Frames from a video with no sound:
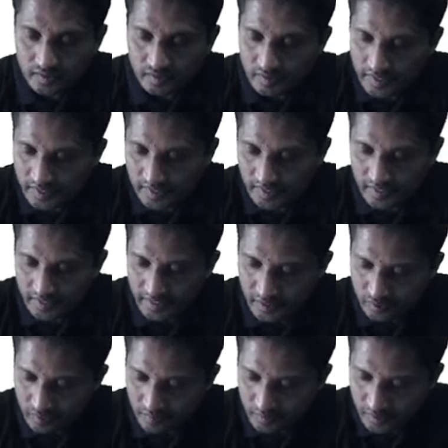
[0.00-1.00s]
Okay,
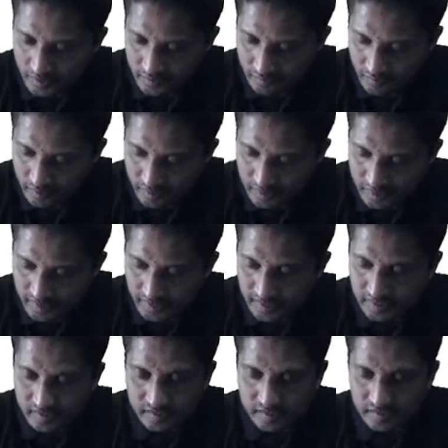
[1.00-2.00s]
again 2 plus 4 is
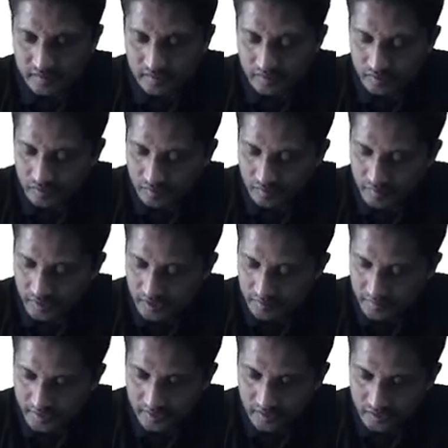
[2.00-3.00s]
6. 2
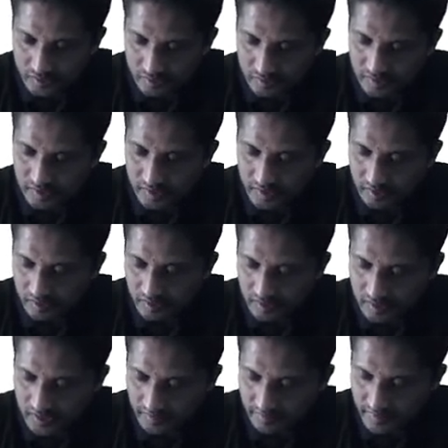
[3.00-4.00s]
plus minus 2 is
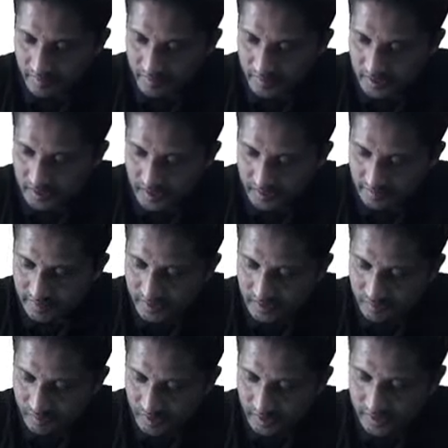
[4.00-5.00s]
0. 7 plus 7
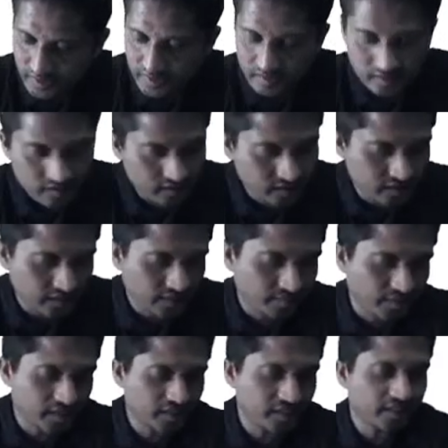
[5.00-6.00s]
is 14. This is A
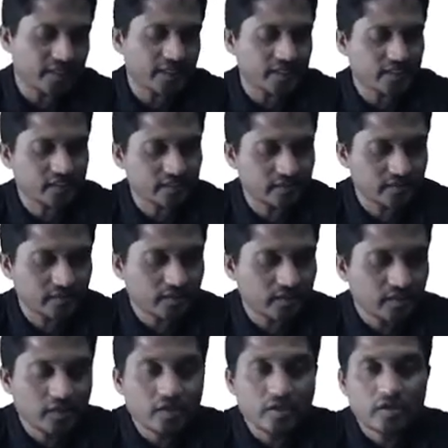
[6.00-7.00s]
plus A dash.
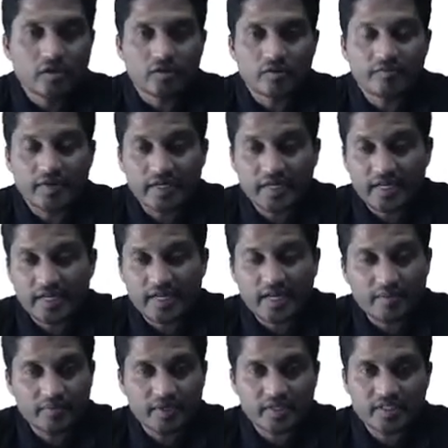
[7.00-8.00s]
Now if I take
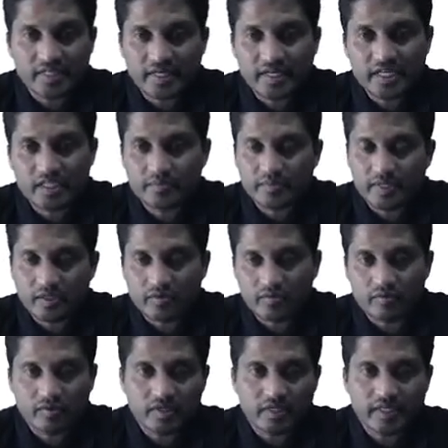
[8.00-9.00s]
A plus A dash by
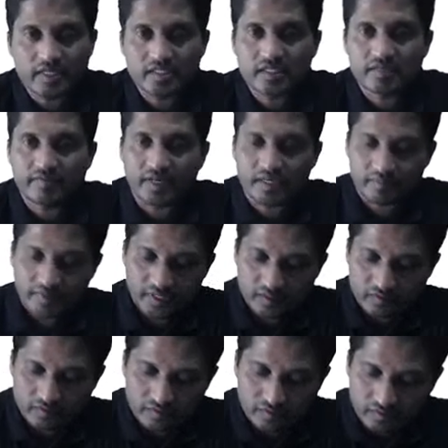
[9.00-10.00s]
2, let us divide by
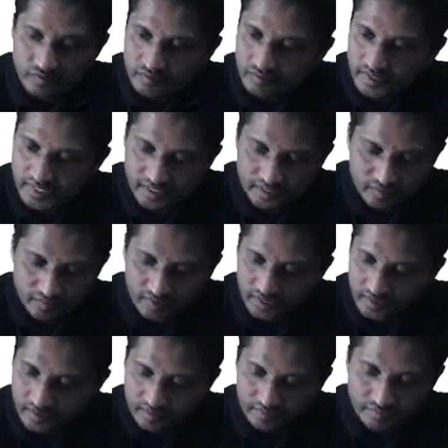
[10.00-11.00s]
2. You will get
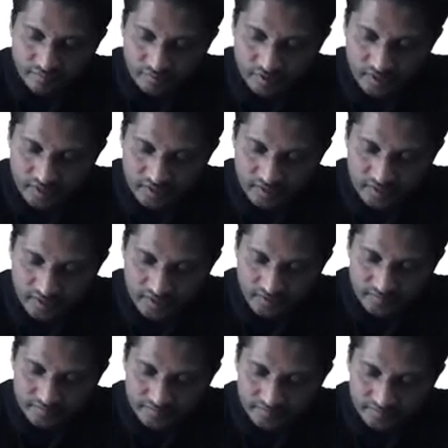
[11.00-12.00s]
1, 4 and 3.